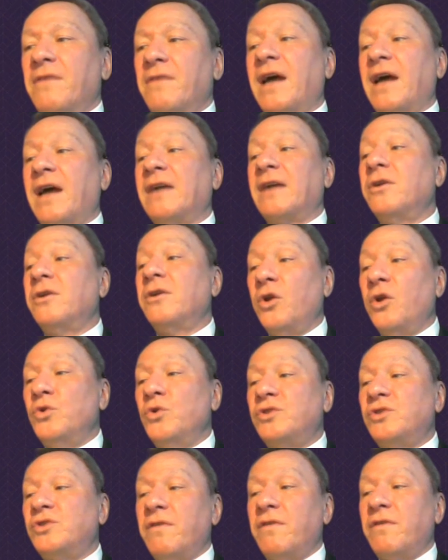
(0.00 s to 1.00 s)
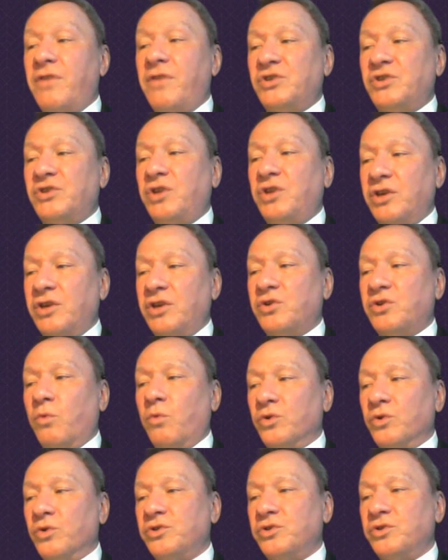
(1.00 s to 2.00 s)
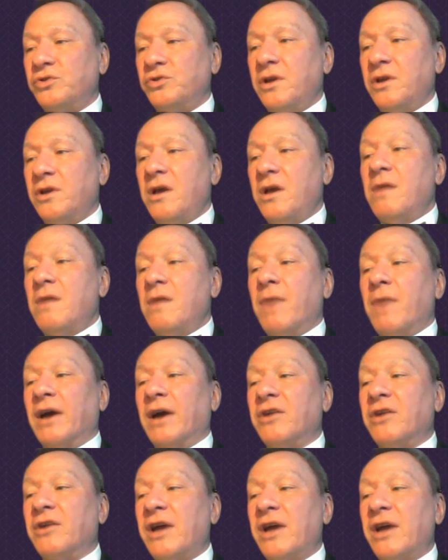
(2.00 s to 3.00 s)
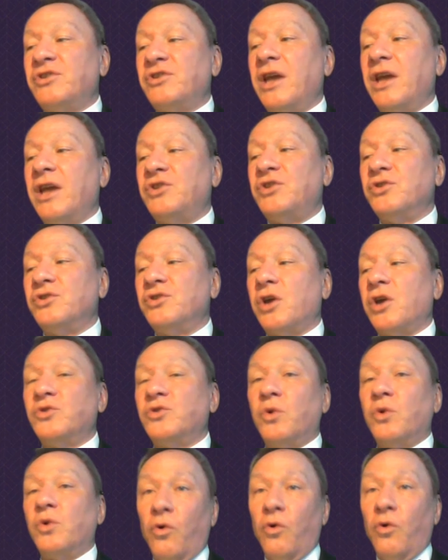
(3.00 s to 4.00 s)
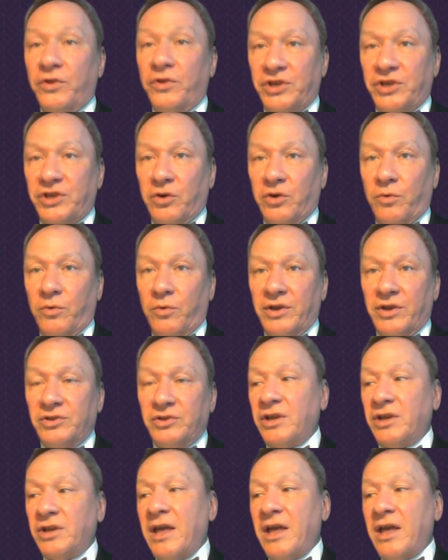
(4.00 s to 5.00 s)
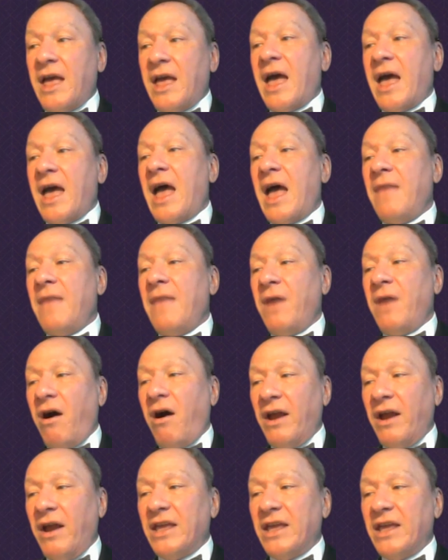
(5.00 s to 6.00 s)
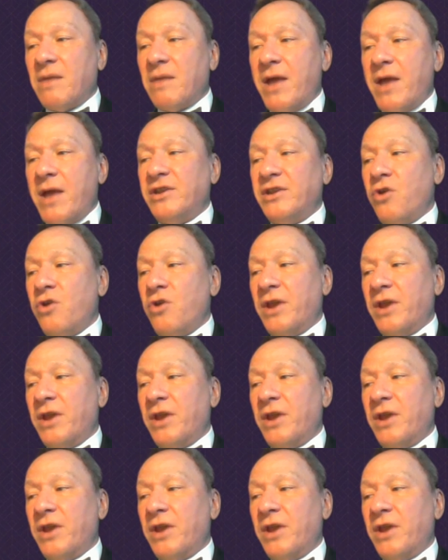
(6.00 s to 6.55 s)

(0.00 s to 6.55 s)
That concludes this year's awards. My congratulations go to all the deal winners and the highly commended